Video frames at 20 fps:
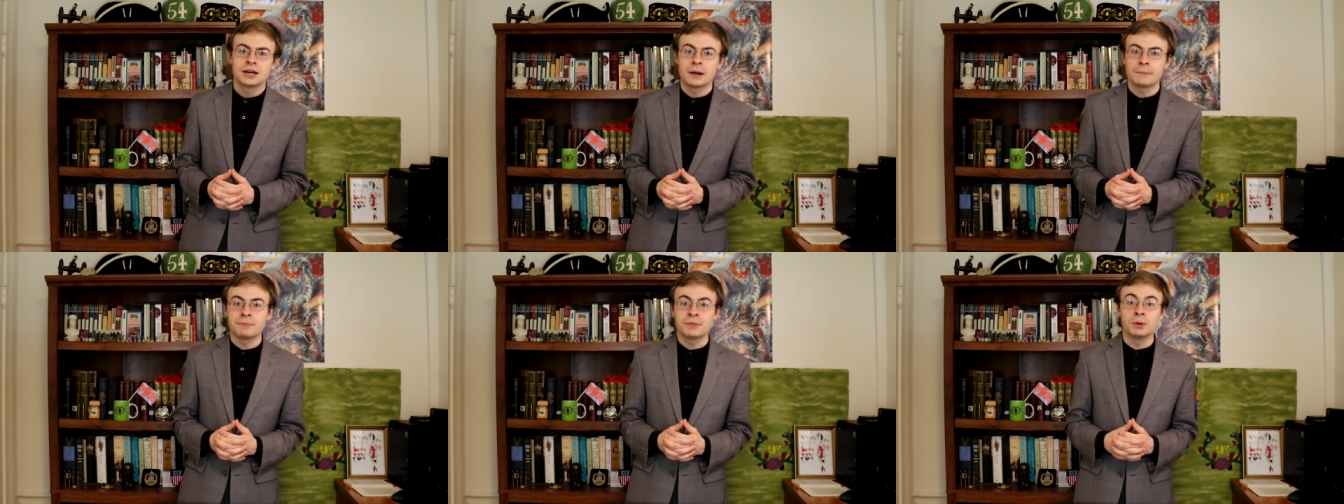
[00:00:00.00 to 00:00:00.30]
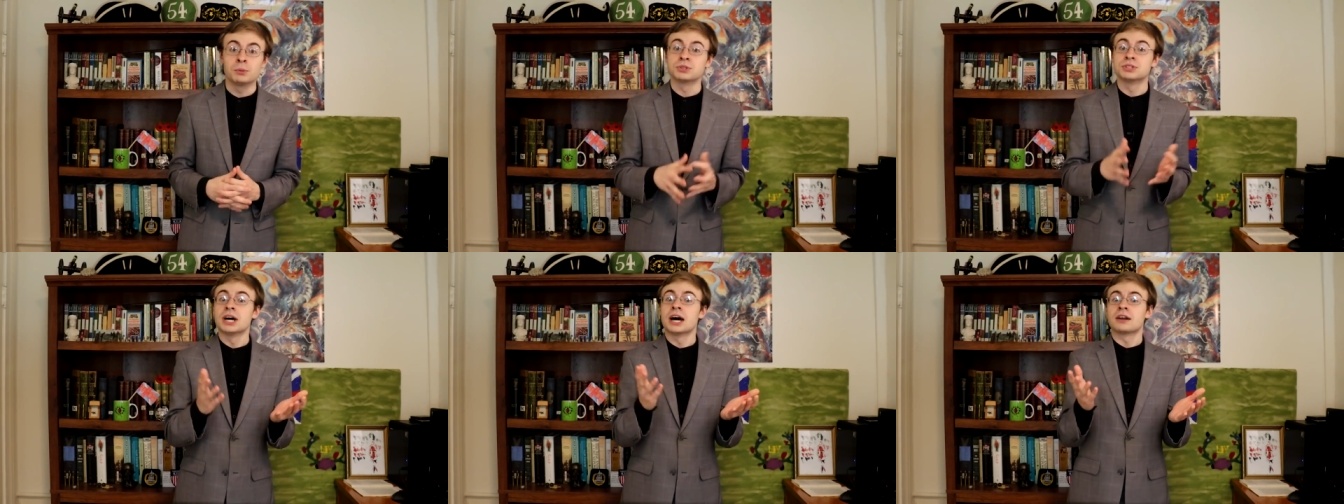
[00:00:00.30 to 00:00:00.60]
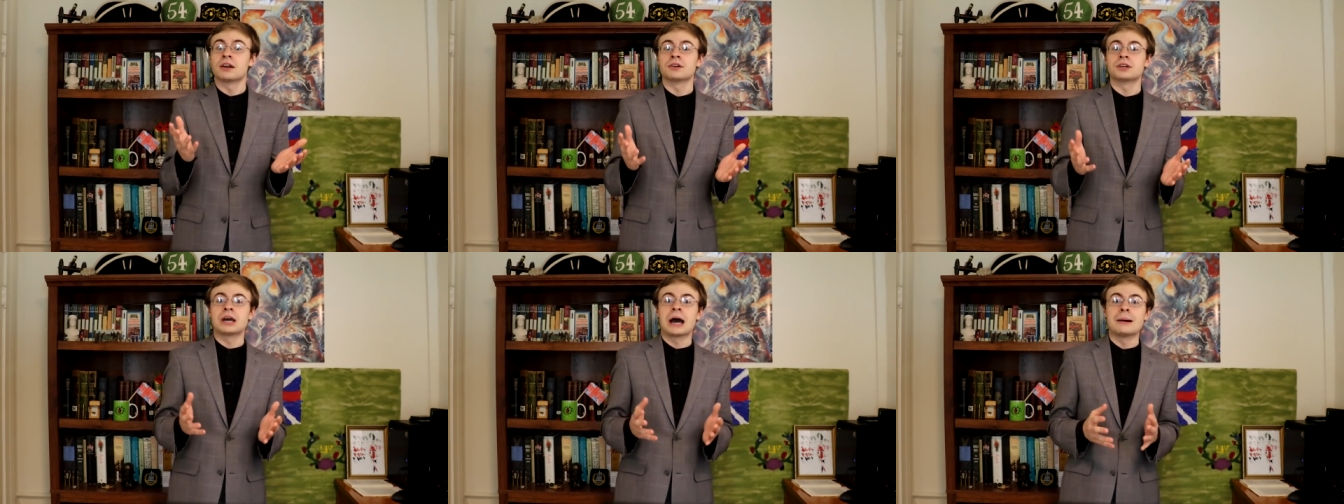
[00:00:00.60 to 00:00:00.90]
Uh, it was
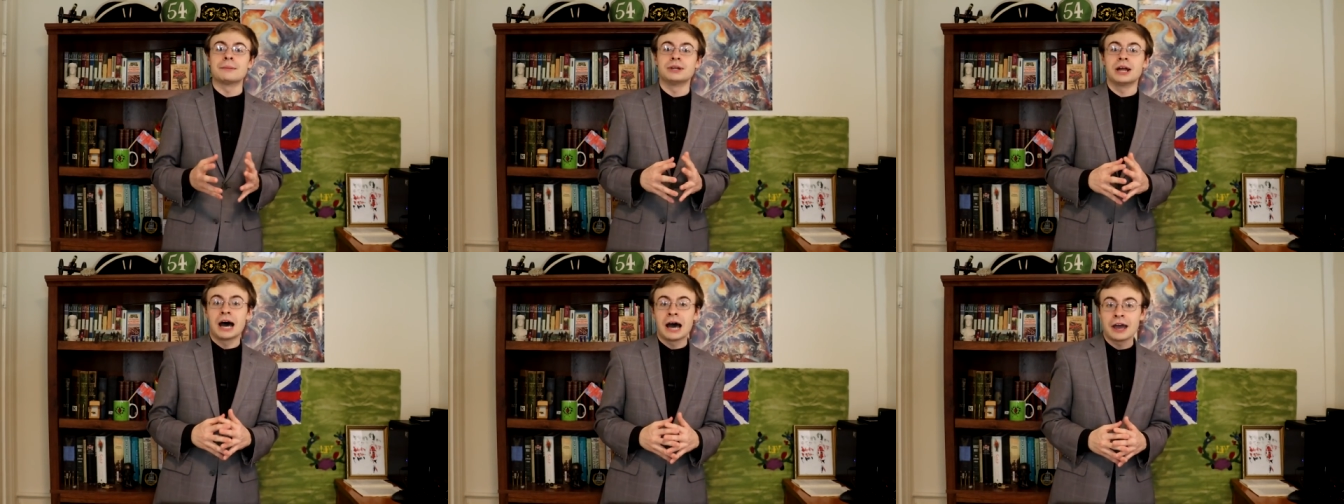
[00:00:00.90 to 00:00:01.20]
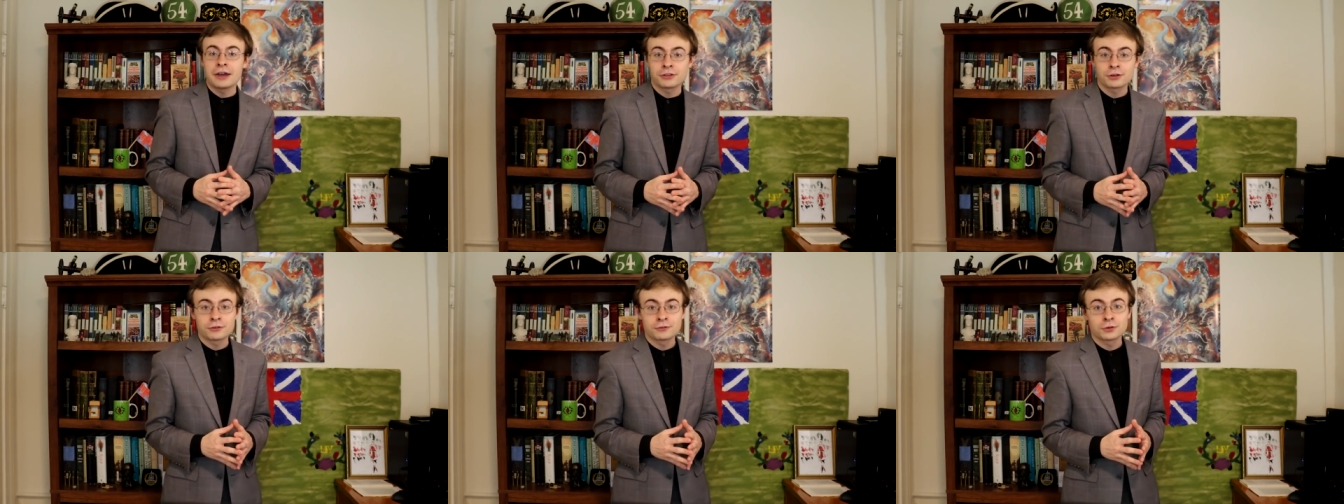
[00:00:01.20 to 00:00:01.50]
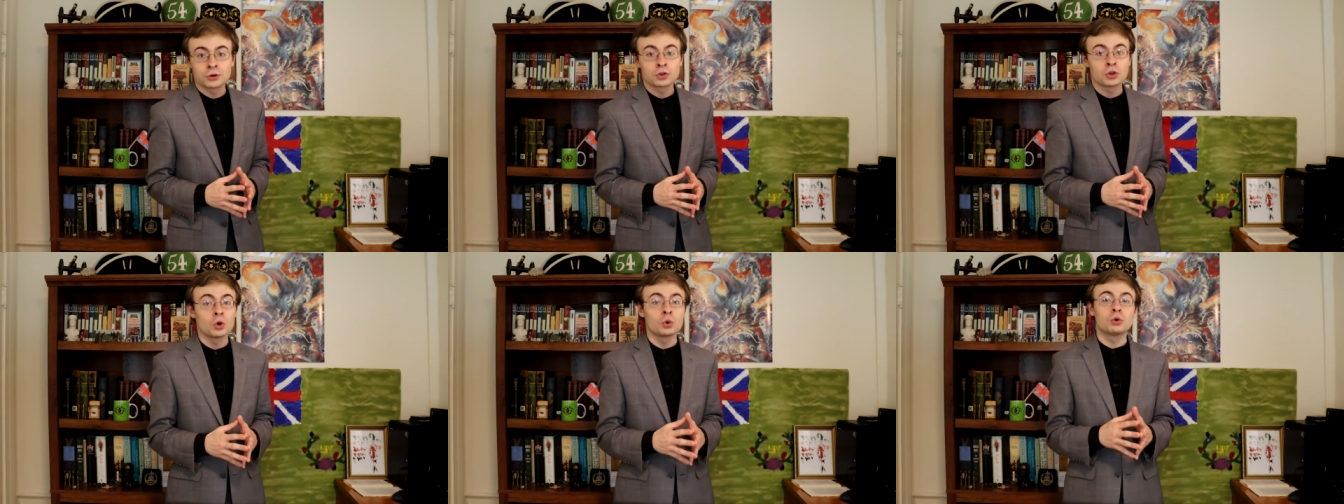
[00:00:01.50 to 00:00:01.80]
not uncommon either
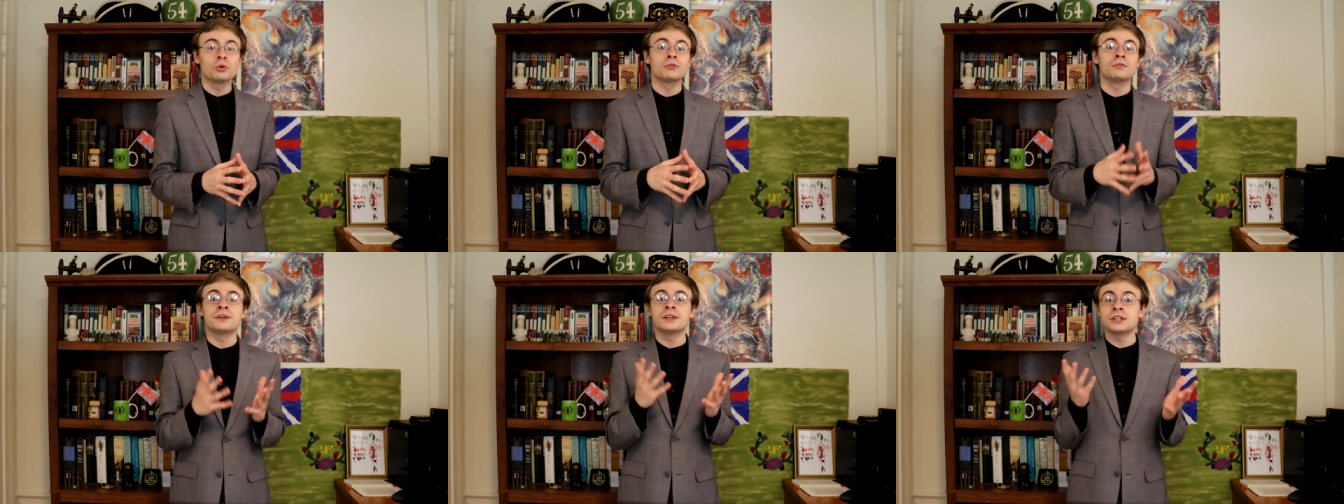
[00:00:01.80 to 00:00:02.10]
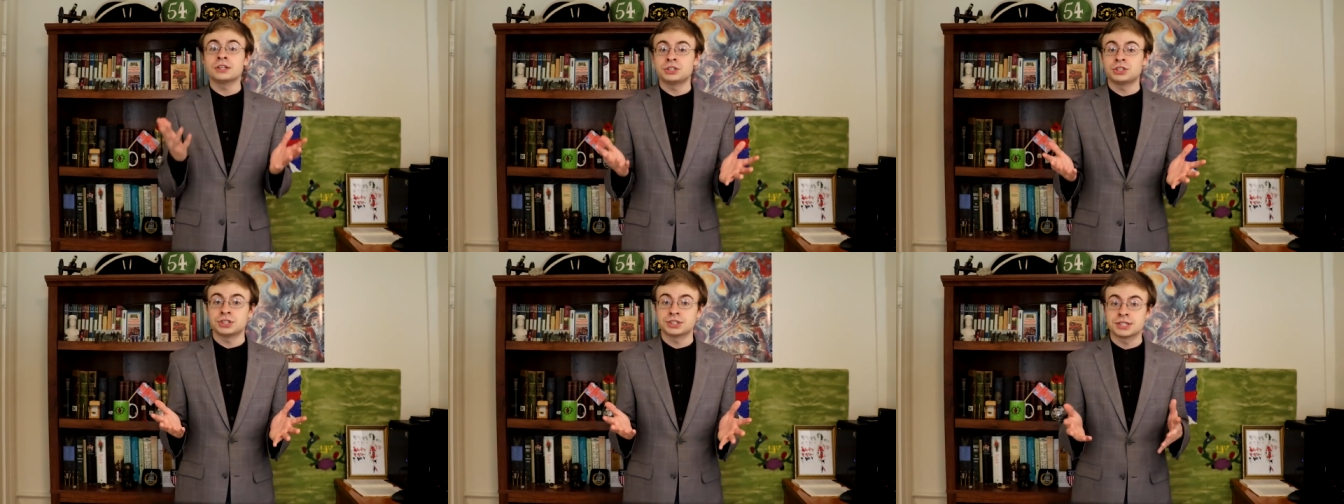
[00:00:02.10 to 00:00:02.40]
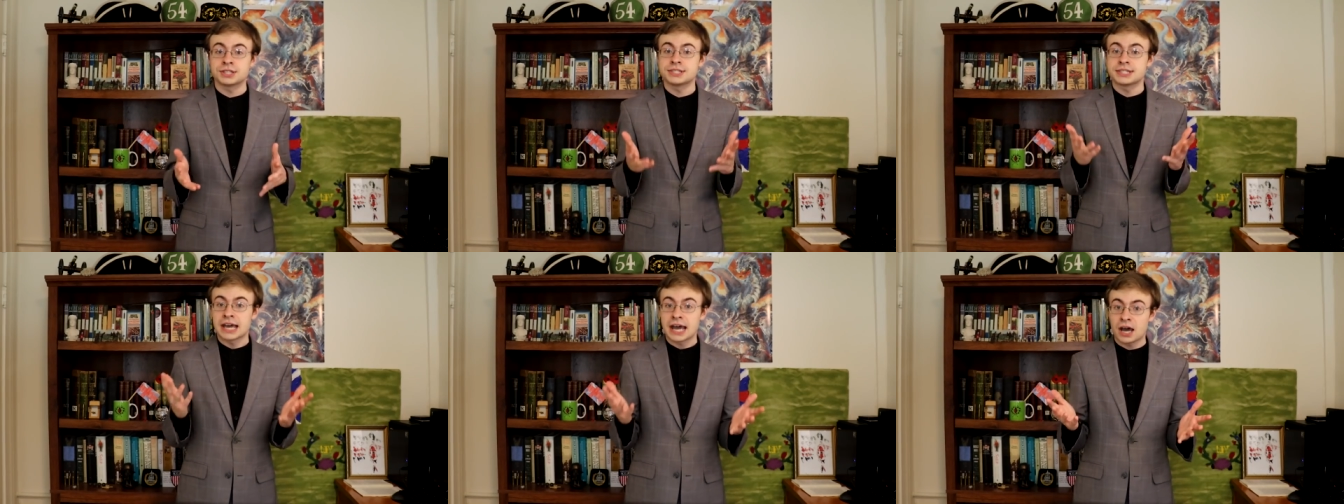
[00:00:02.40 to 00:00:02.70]
for local villages
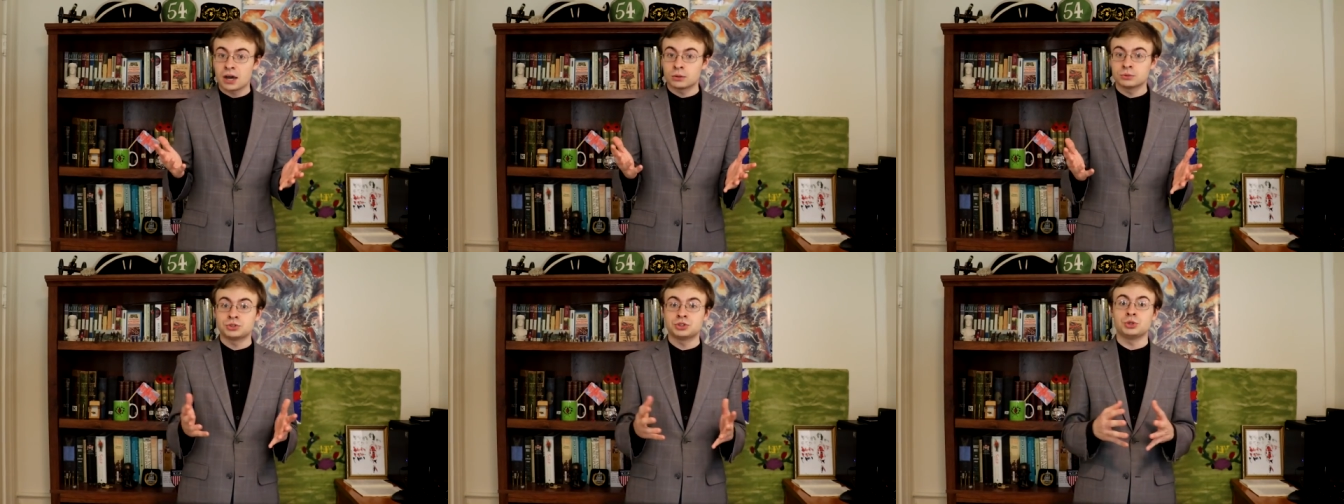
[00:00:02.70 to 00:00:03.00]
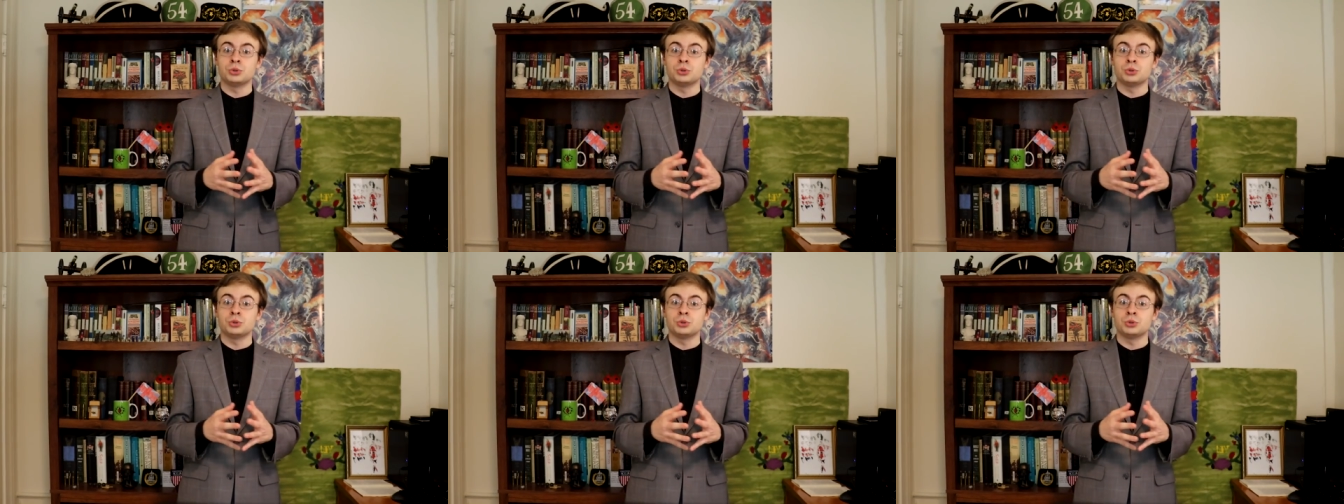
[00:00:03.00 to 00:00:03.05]
and towns